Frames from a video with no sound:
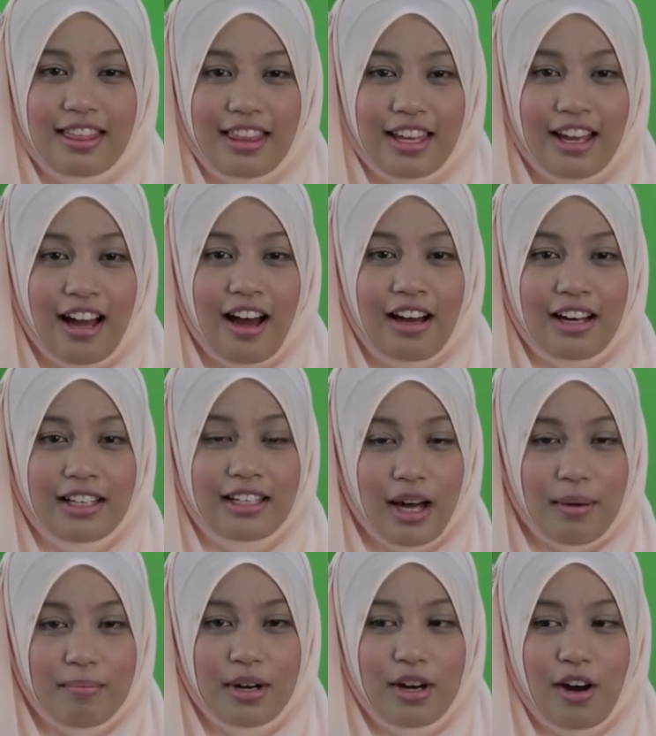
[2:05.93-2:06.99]
There are a
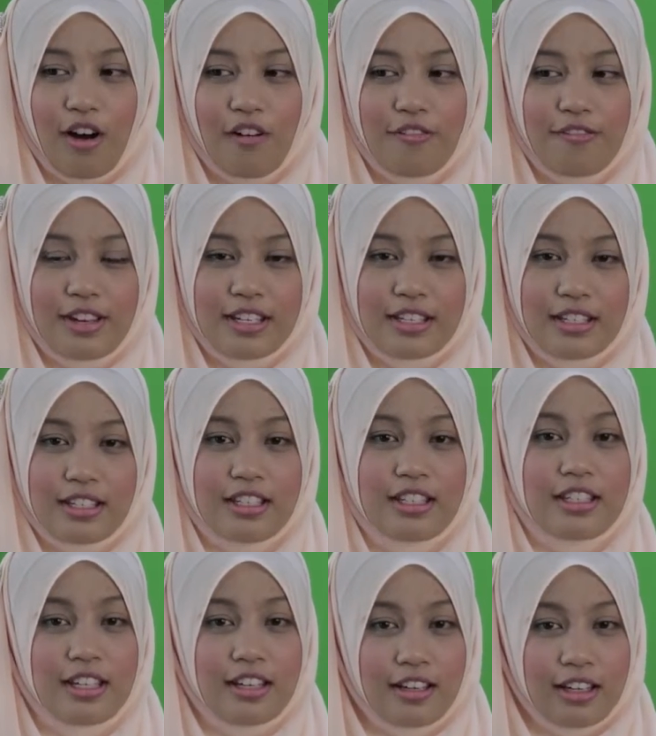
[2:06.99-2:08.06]
number of
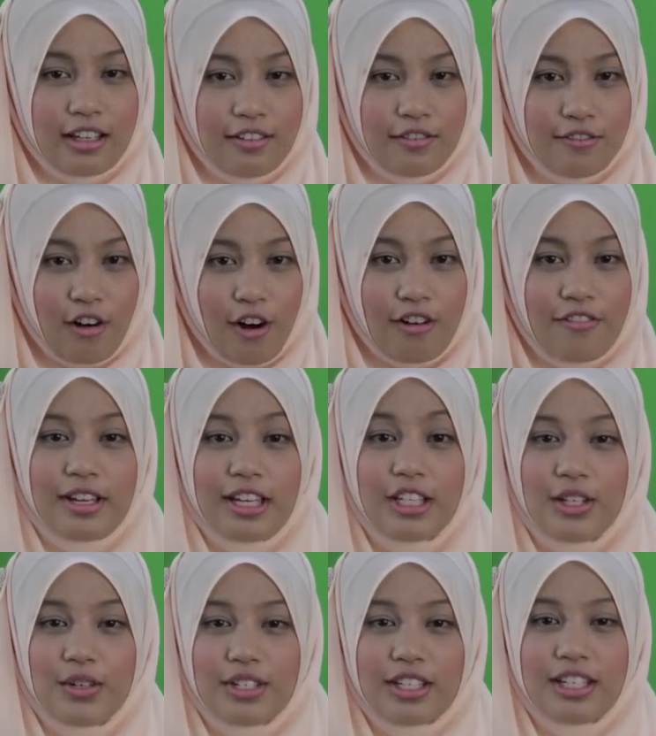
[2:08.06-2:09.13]
phases involved
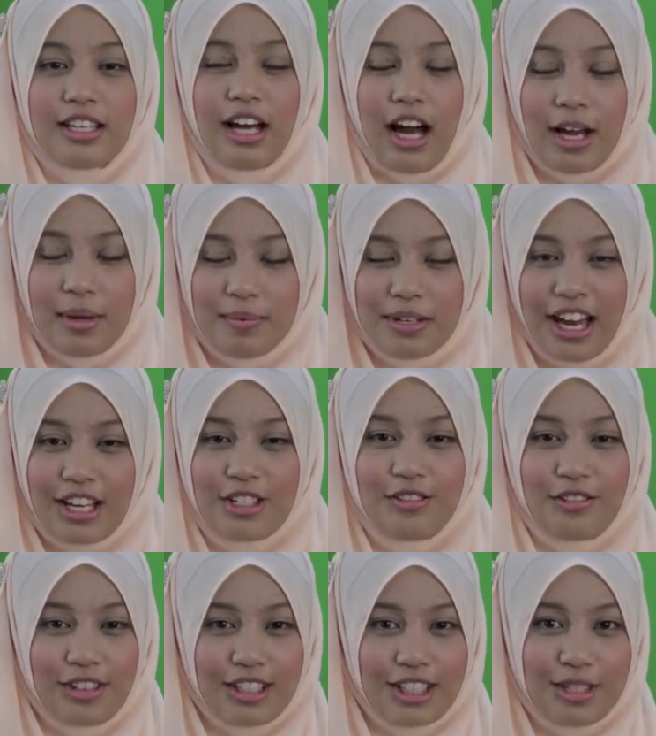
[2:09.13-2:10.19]
in using
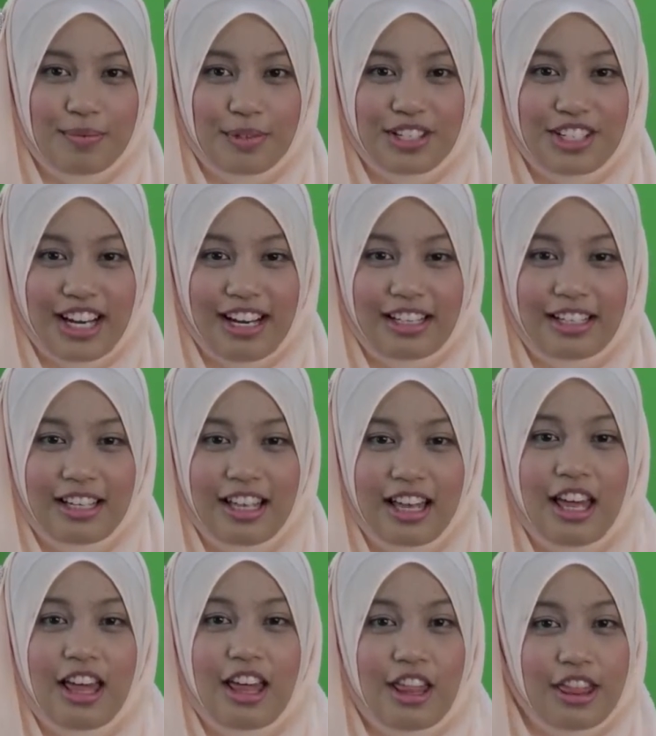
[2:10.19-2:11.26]
IBS for this project.
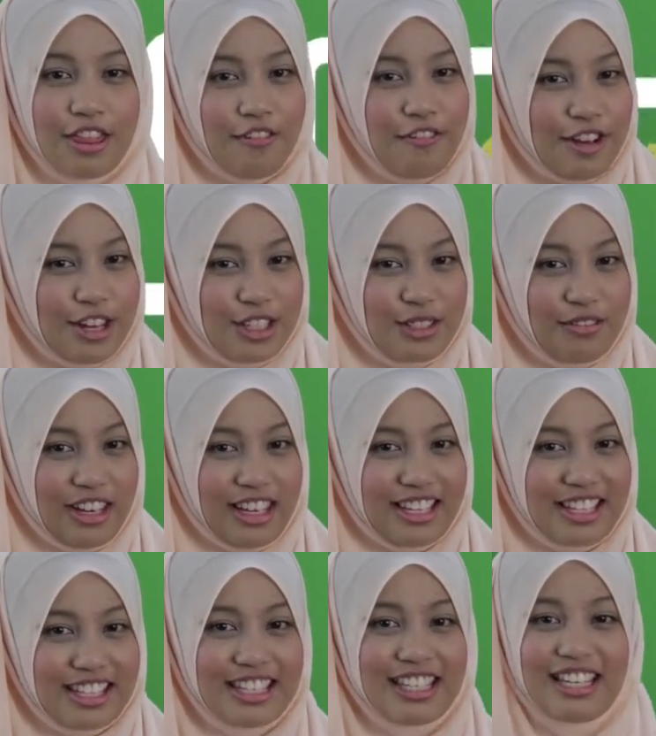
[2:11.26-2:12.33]
The first
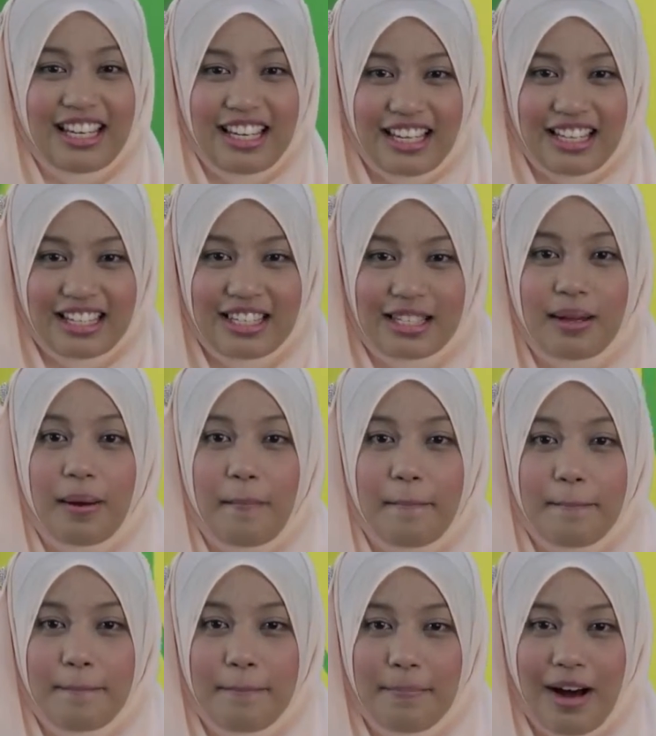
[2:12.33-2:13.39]
phase is
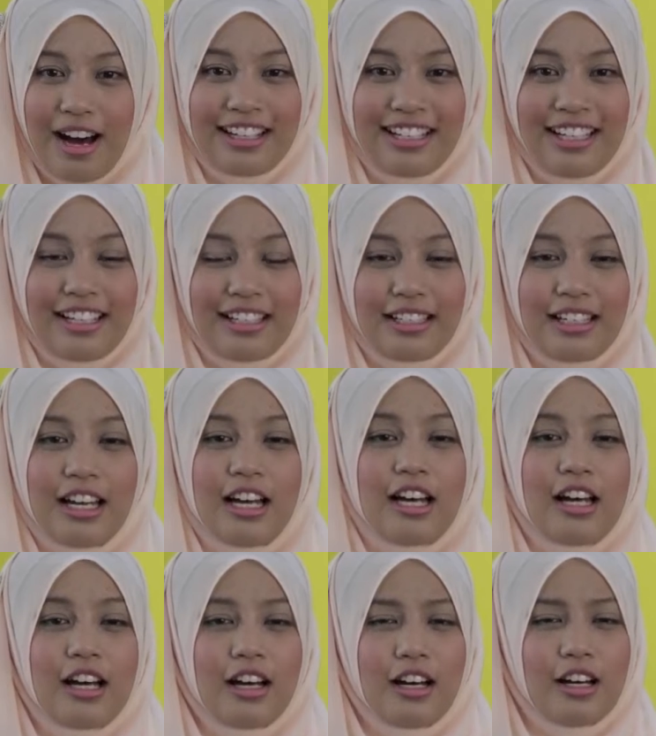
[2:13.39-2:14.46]
marking.
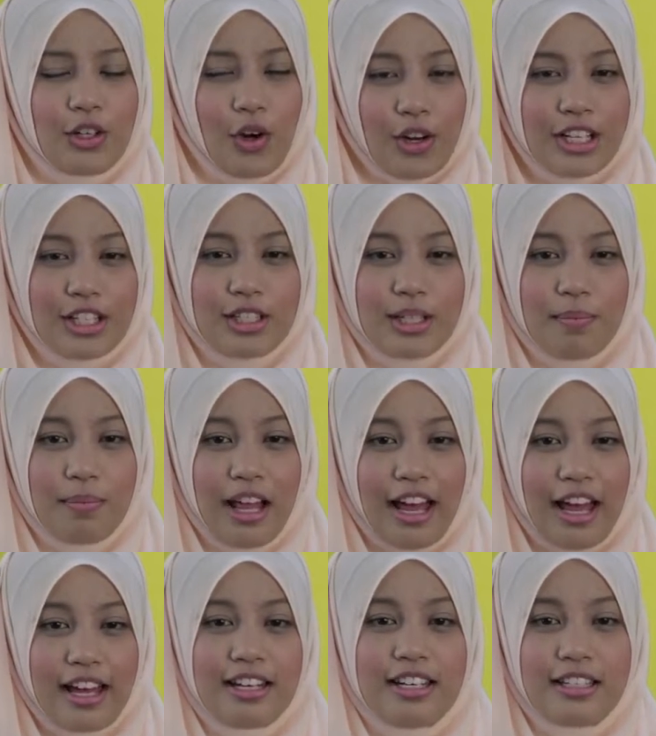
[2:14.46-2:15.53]
According to the
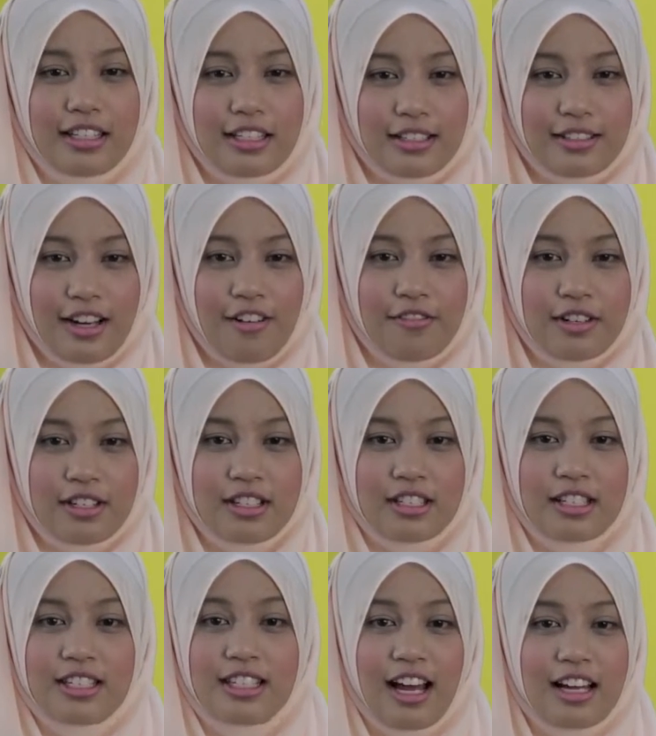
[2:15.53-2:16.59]
plan, the
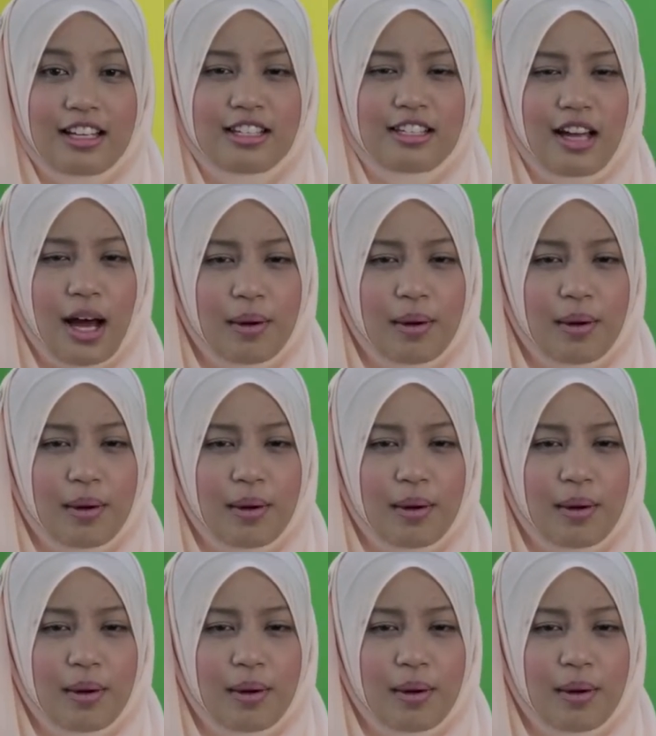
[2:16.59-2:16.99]
references lines